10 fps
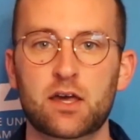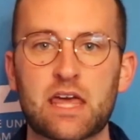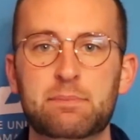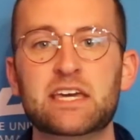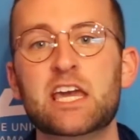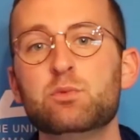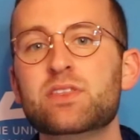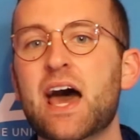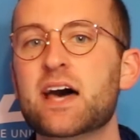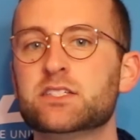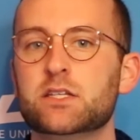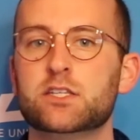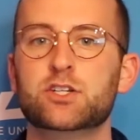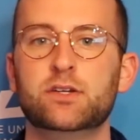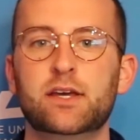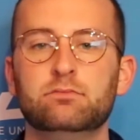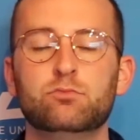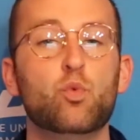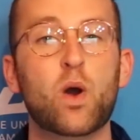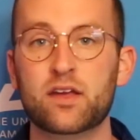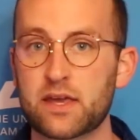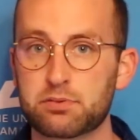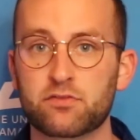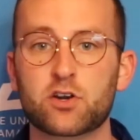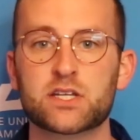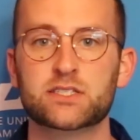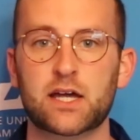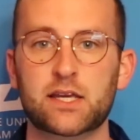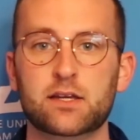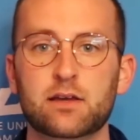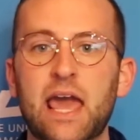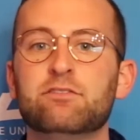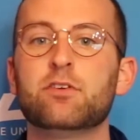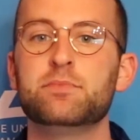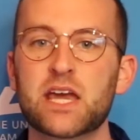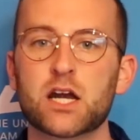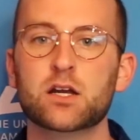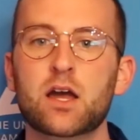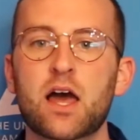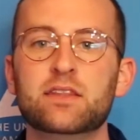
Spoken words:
They begin with asking the student where they prefer to study, and from there,